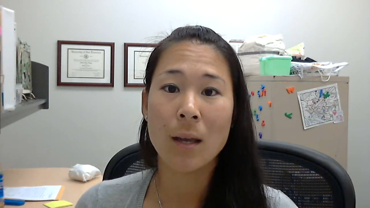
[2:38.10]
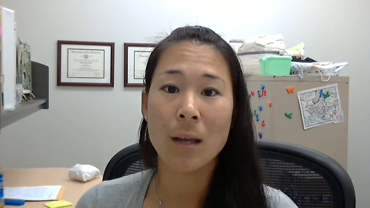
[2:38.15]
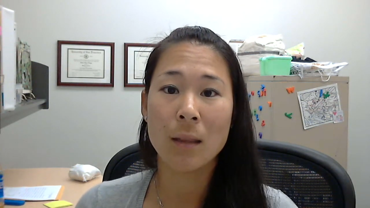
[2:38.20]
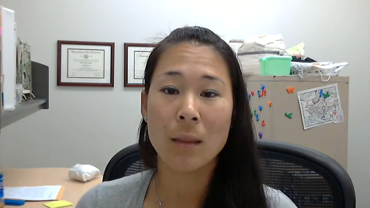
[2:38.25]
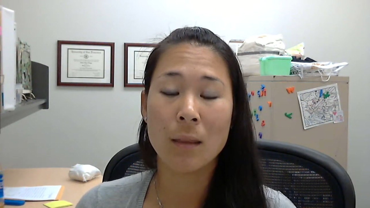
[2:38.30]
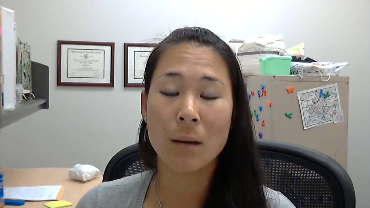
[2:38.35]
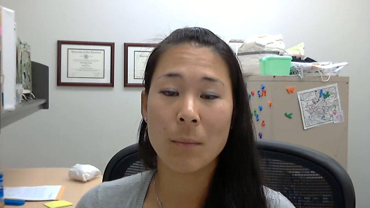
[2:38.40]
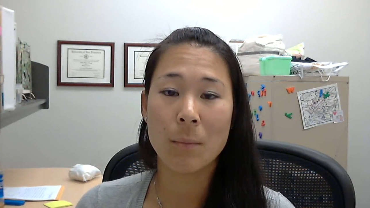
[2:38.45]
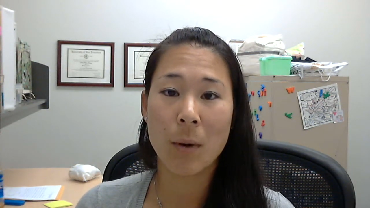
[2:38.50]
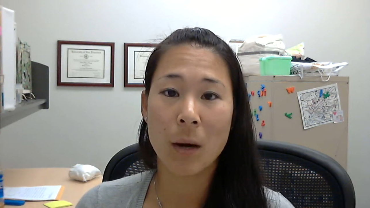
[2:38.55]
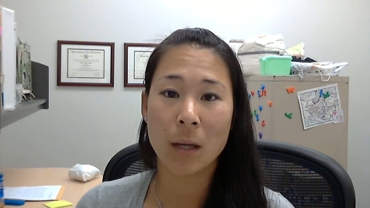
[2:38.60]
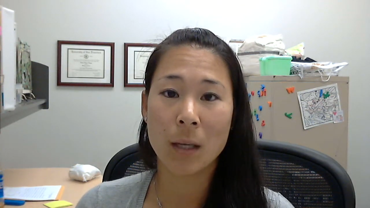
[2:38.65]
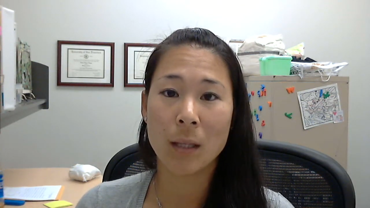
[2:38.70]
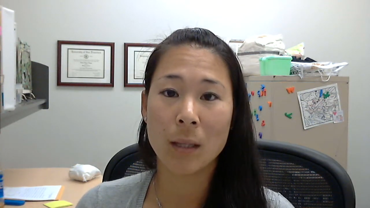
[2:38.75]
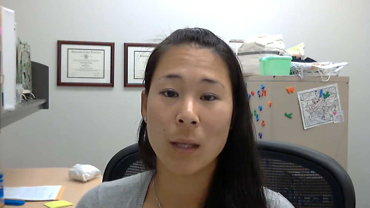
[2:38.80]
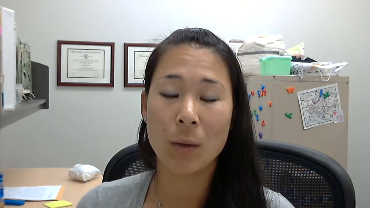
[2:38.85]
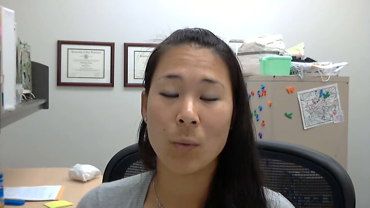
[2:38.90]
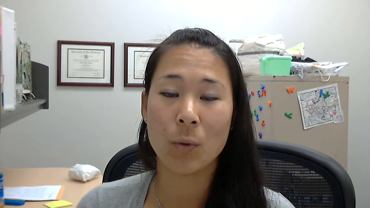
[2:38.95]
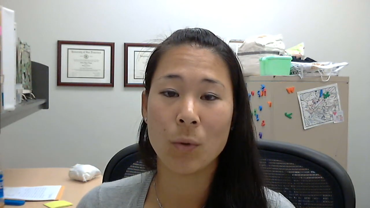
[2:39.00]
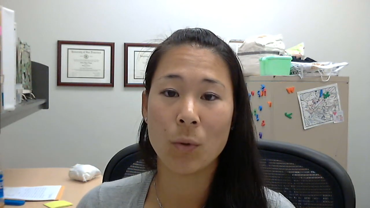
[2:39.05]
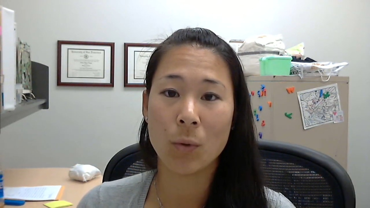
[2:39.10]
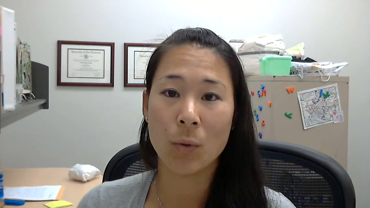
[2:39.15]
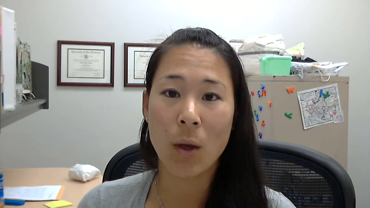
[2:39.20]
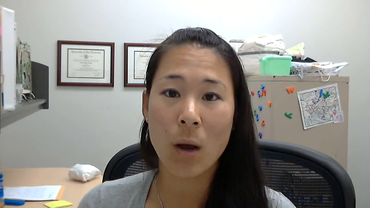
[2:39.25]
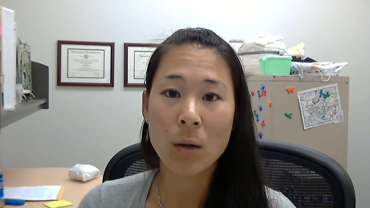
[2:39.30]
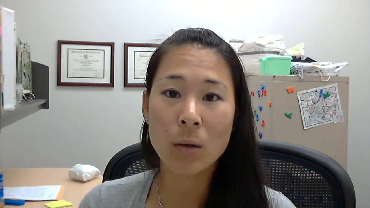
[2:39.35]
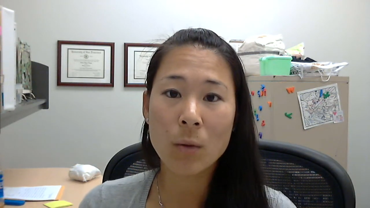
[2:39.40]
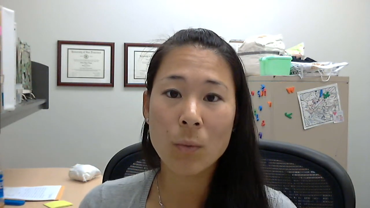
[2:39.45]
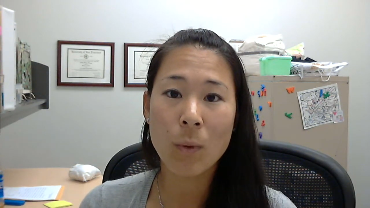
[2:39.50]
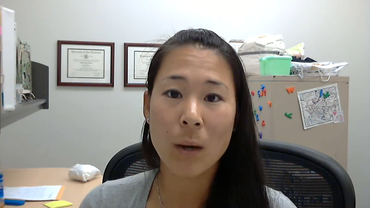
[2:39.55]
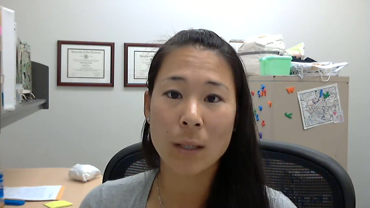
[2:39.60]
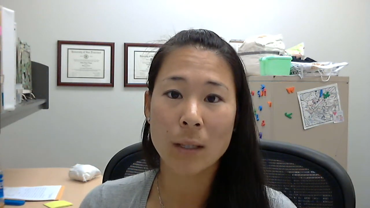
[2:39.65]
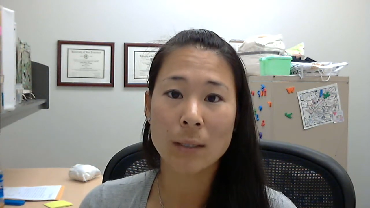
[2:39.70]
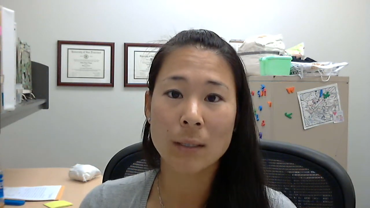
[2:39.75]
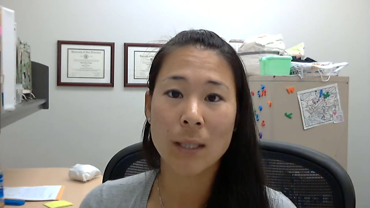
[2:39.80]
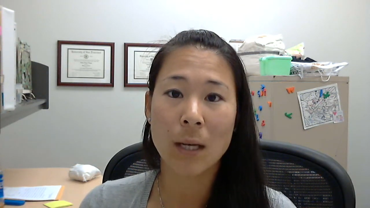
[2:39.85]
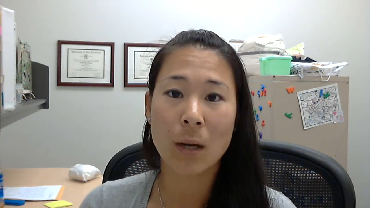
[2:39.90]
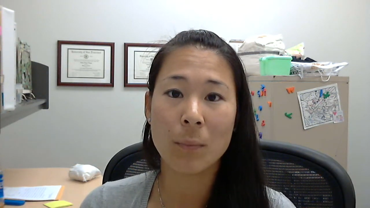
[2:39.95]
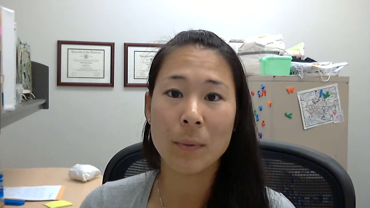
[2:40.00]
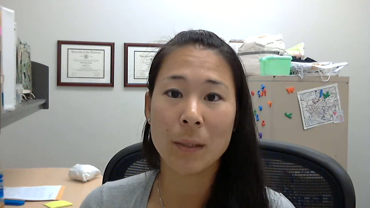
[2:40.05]
the market they will no longer want to
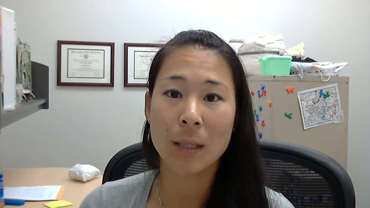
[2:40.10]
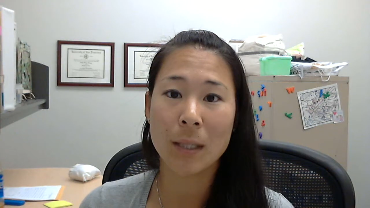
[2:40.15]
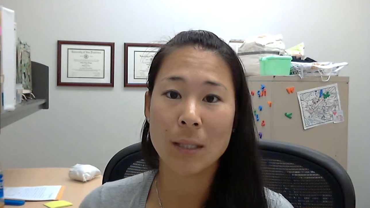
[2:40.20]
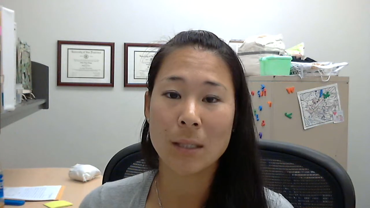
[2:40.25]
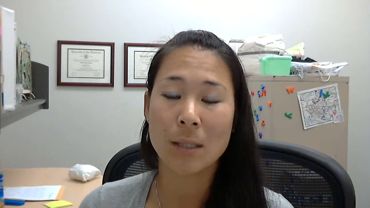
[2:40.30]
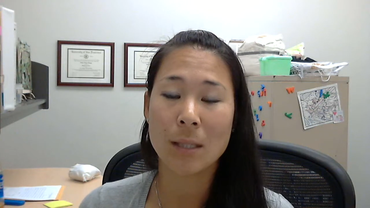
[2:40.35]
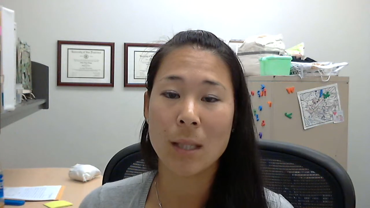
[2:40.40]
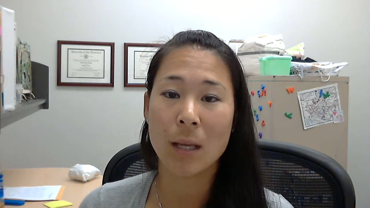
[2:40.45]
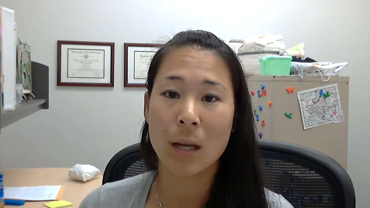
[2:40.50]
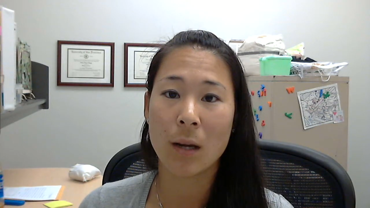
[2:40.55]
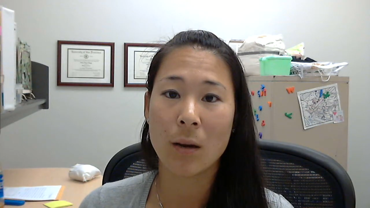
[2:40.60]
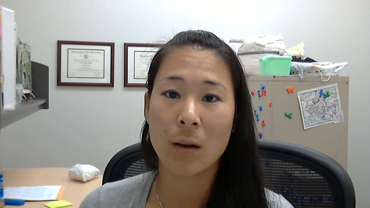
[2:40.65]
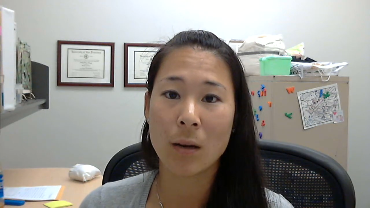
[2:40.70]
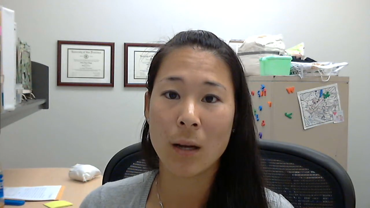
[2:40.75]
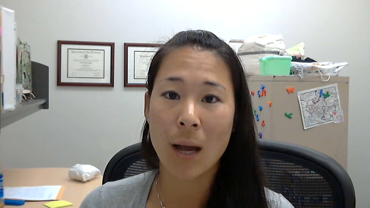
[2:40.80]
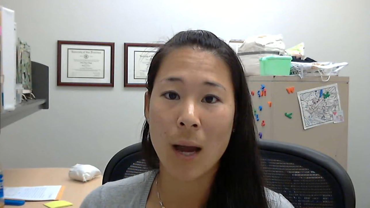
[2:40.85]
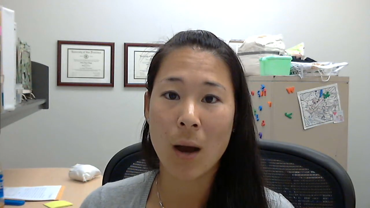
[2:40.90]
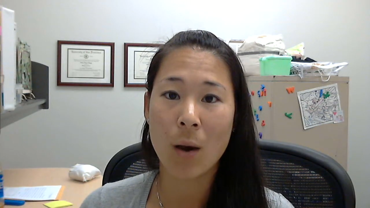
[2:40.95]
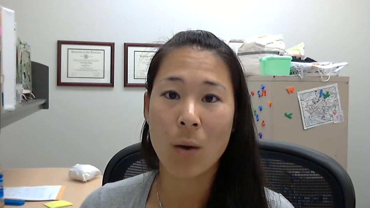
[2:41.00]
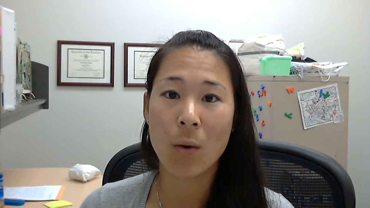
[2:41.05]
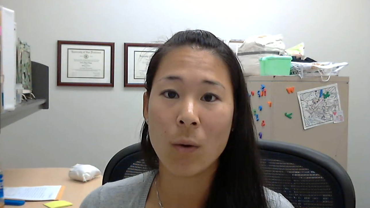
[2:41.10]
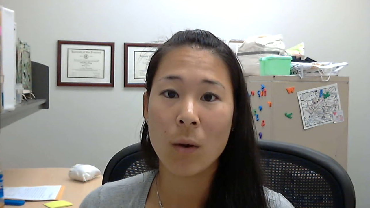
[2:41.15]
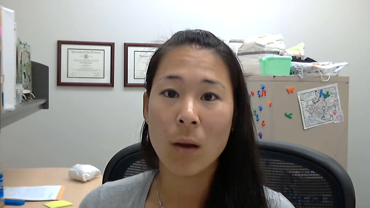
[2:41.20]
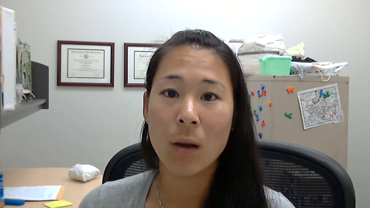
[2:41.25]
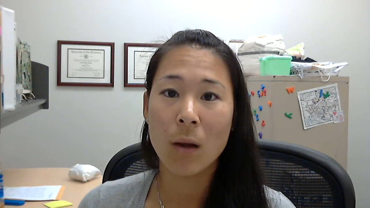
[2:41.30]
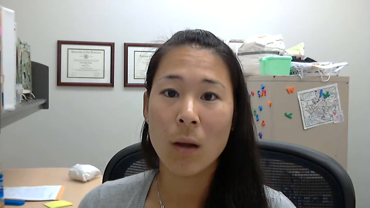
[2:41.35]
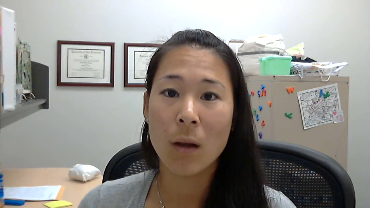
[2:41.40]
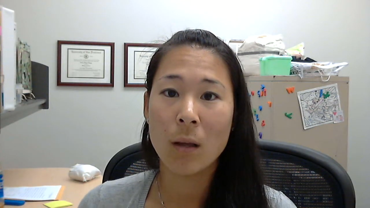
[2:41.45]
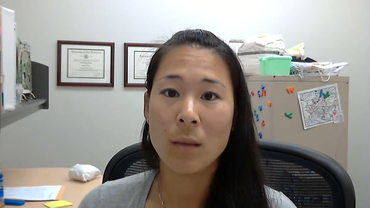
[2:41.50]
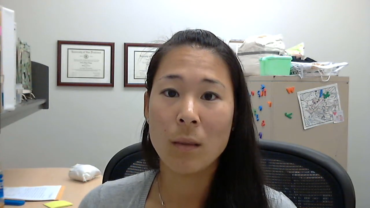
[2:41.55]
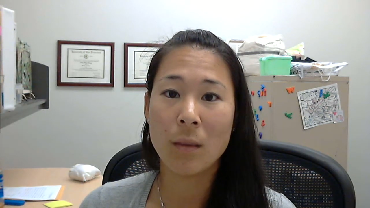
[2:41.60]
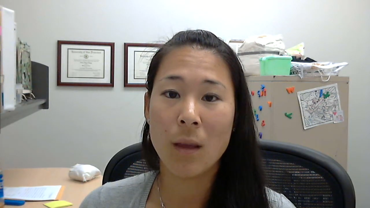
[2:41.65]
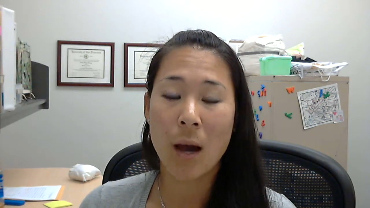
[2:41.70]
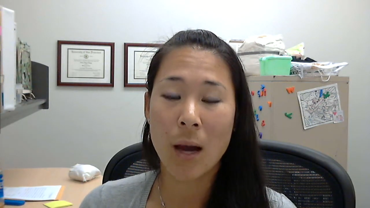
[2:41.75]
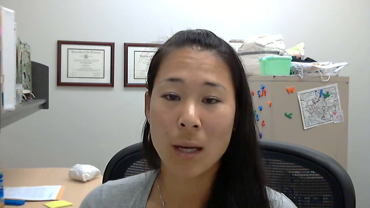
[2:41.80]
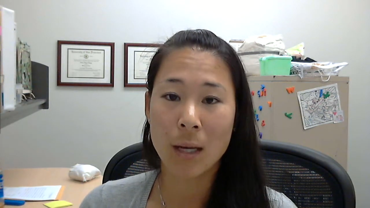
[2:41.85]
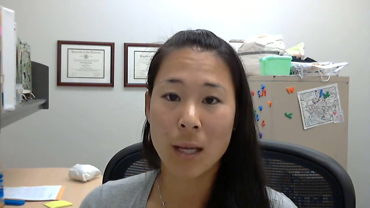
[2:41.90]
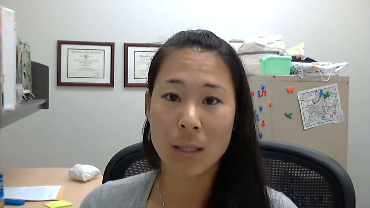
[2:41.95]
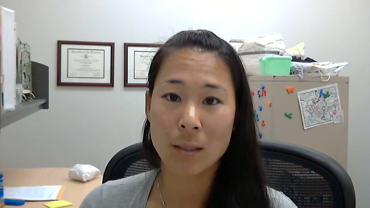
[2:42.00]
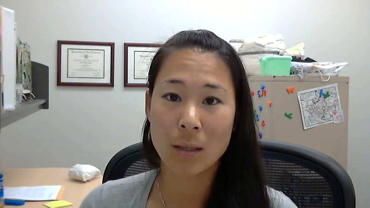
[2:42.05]
sell because they are now
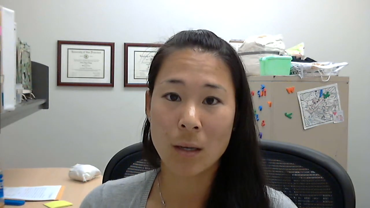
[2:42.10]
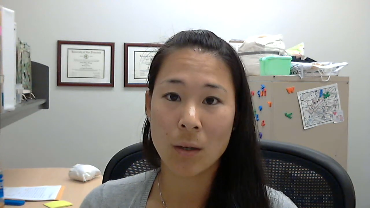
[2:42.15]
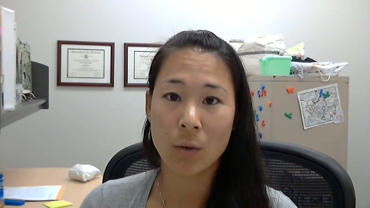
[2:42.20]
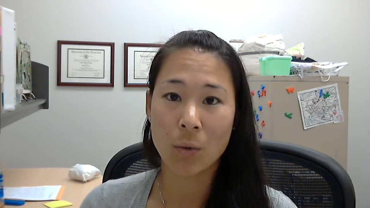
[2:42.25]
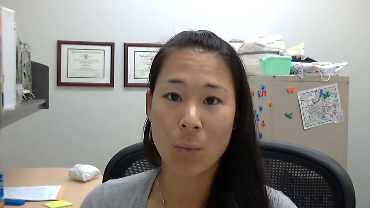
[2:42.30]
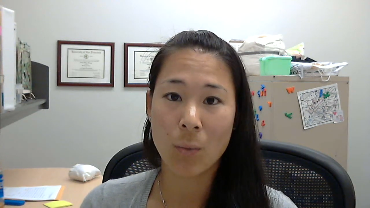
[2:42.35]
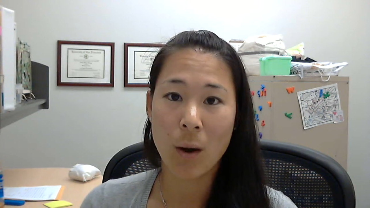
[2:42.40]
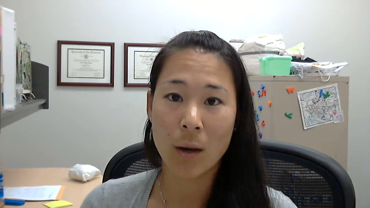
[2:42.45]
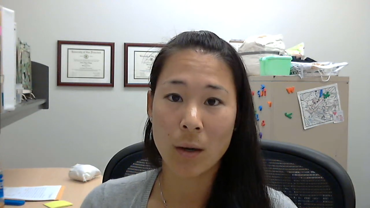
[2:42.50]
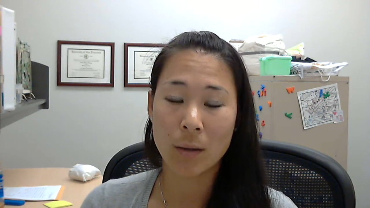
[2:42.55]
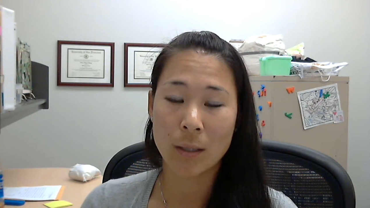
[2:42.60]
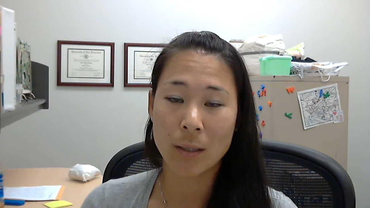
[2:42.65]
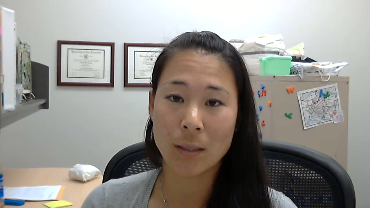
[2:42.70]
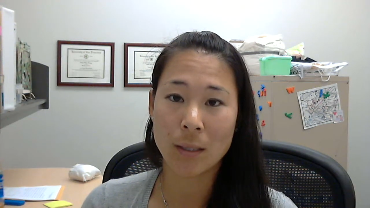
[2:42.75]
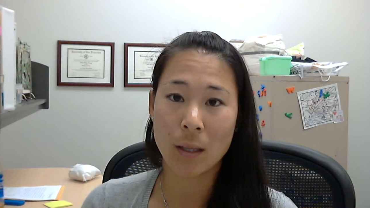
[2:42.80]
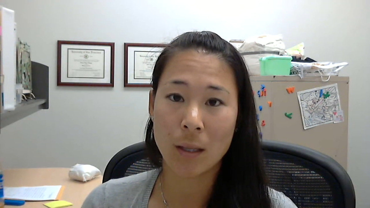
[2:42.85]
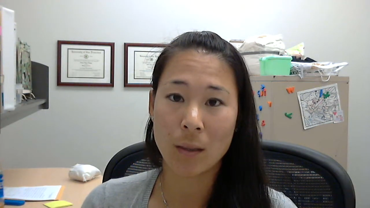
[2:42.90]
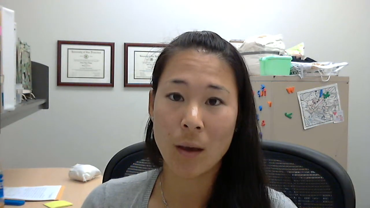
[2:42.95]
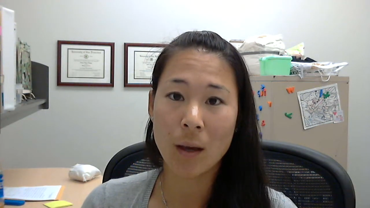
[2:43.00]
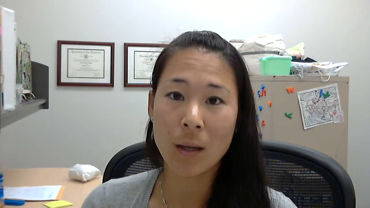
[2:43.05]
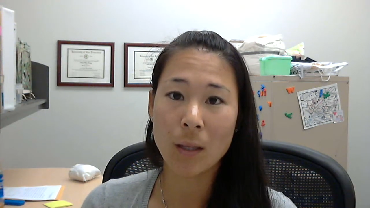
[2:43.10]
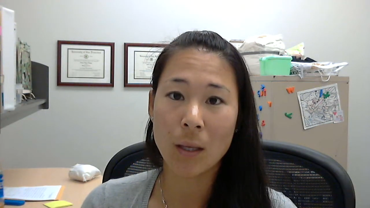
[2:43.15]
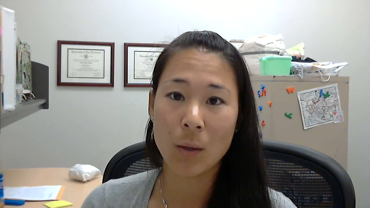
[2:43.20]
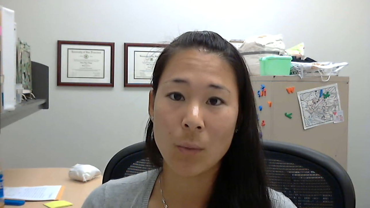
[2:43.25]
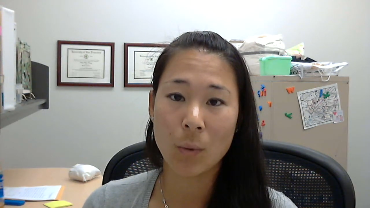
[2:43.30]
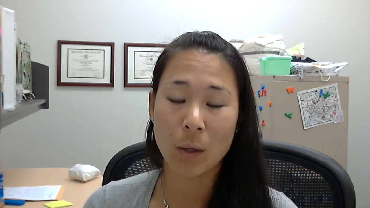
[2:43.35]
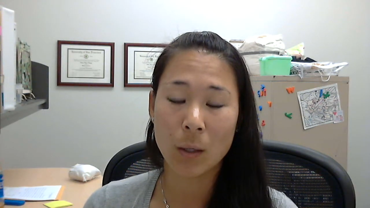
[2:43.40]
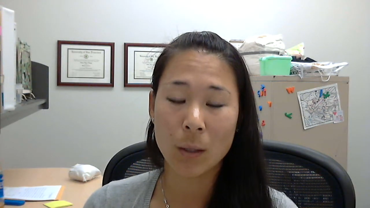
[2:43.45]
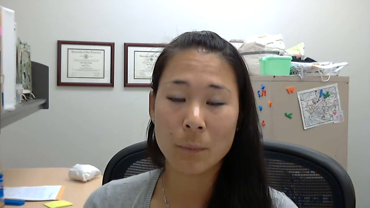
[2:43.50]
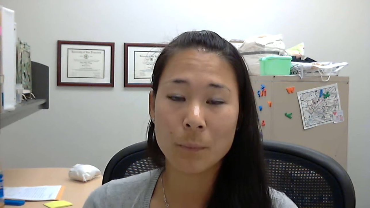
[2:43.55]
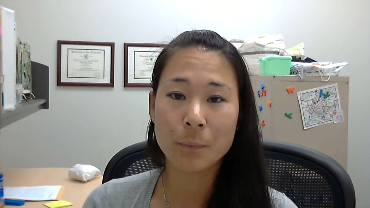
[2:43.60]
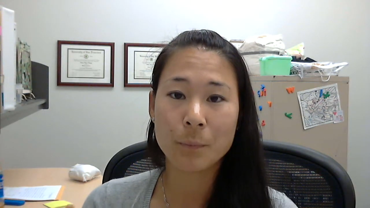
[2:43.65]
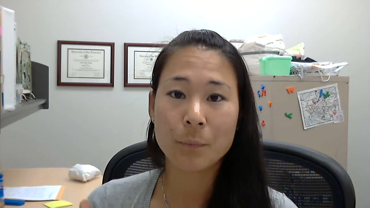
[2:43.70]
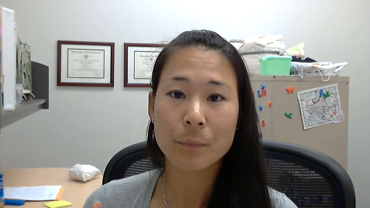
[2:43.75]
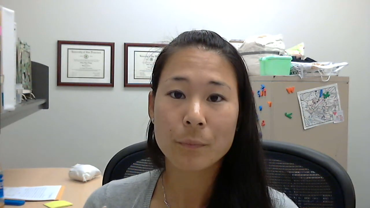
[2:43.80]
not as underwater as they thought they were.